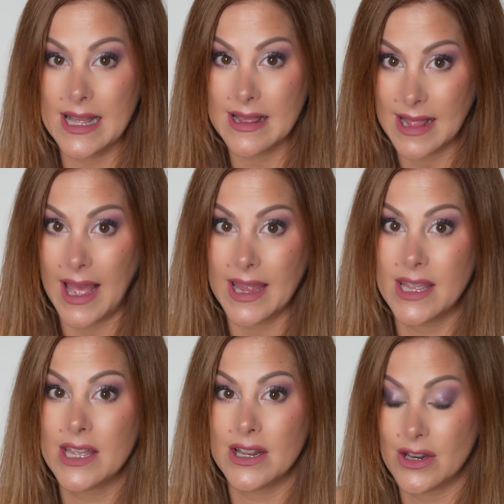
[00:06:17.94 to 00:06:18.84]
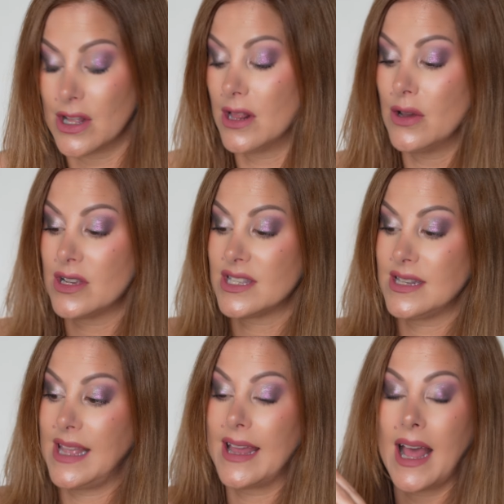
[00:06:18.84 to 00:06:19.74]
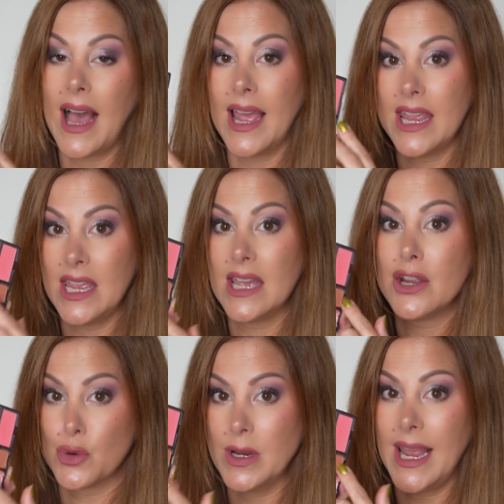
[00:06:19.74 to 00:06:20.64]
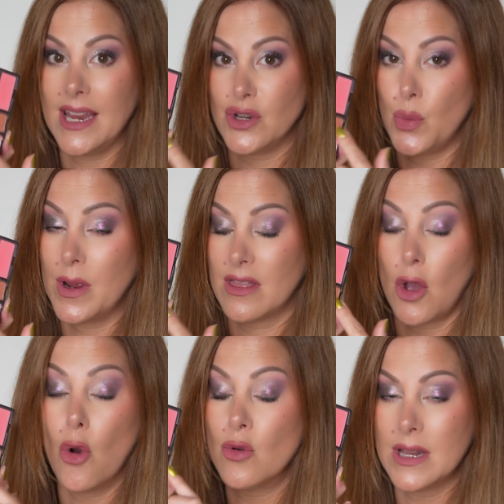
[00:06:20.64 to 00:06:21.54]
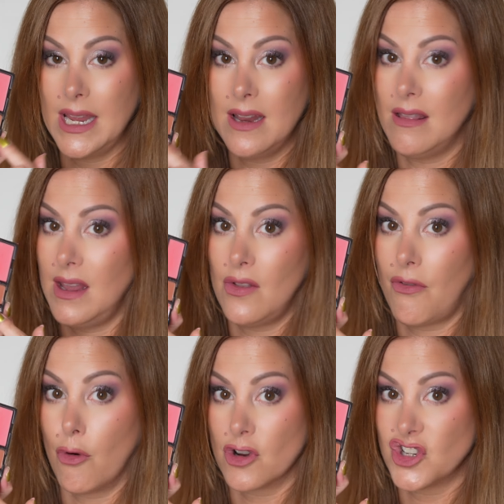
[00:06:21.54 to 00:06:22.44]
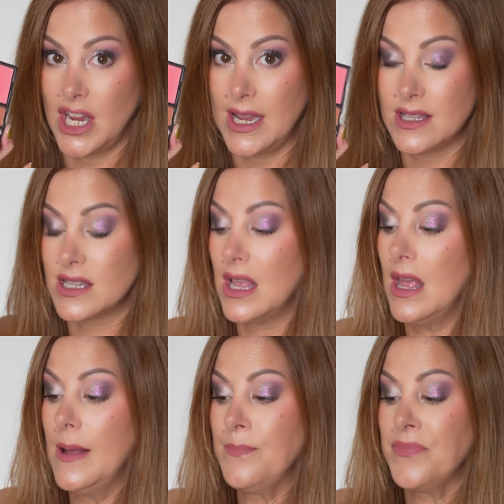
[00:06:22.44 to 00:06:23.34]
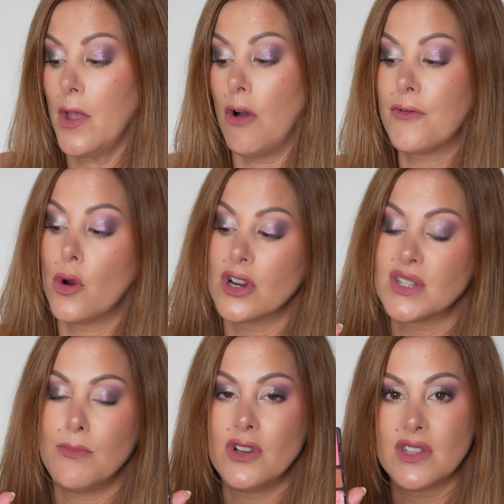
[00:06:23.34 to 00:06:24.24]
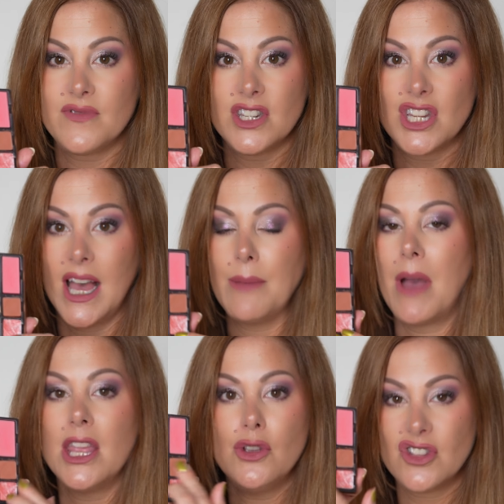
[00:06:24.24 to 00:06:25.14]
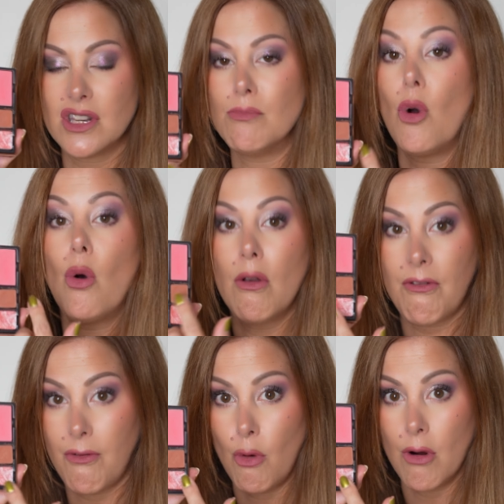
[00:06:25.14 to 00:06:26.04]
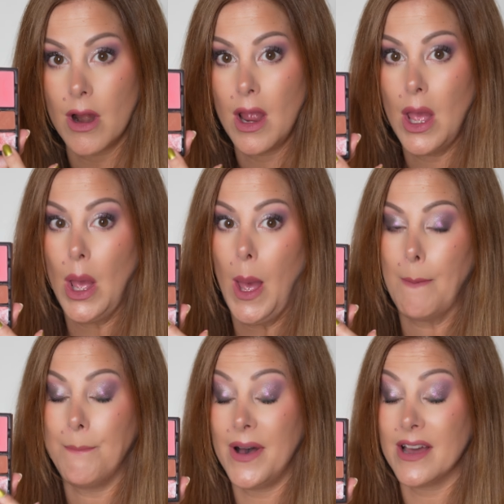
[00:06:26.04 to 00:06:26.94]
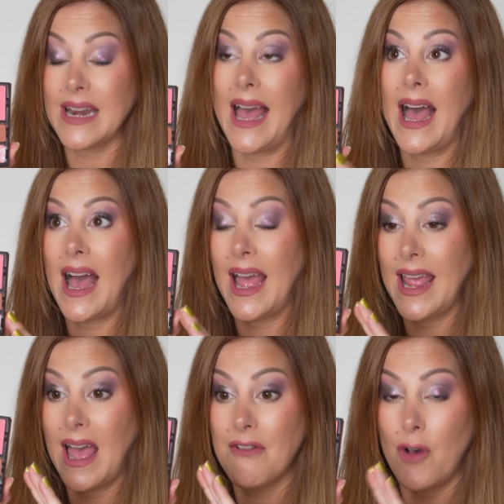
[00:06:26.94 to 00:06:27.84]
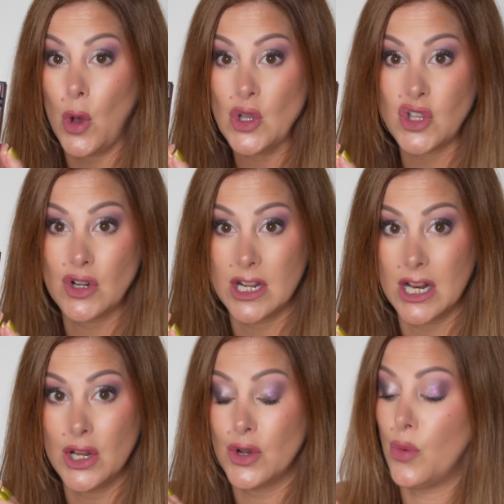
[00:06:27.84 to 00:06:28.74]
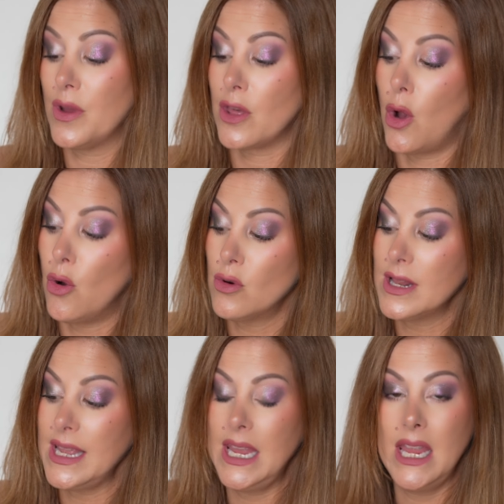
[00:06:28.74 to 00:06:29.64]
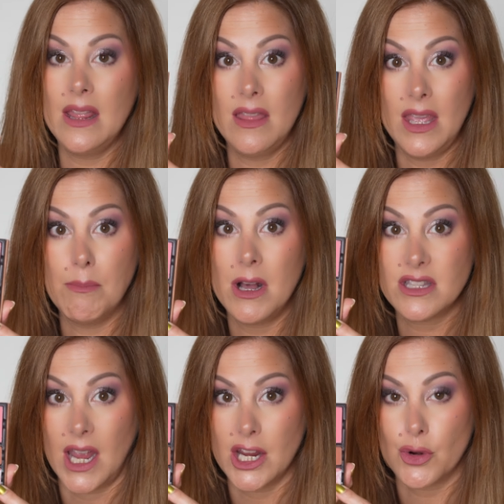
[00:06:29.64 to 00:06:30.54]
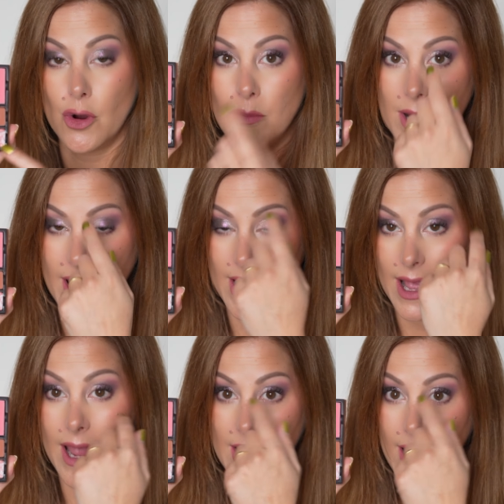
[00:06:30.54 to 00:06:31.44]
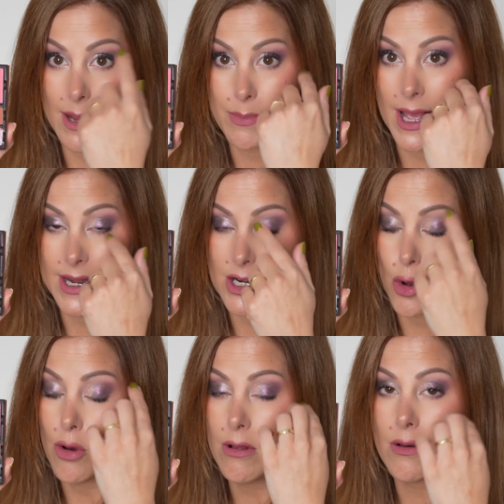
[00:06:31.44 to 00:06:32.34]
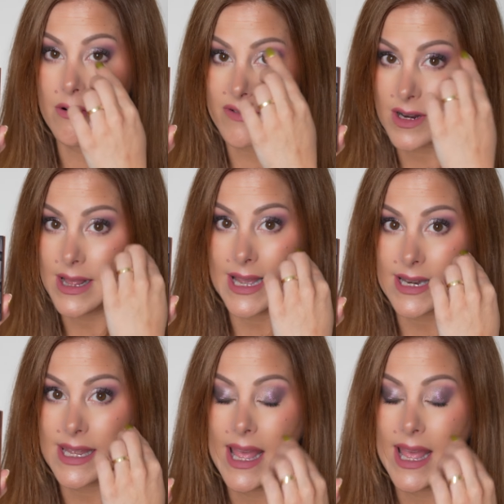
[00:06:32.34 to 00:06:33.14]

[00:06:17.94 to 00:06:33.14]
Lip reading: like the looks that I create with only these 4 shades. Of course, most of the time I use them all 4, but I have also done a look with only the multi-chrome light. I applied it all over the lid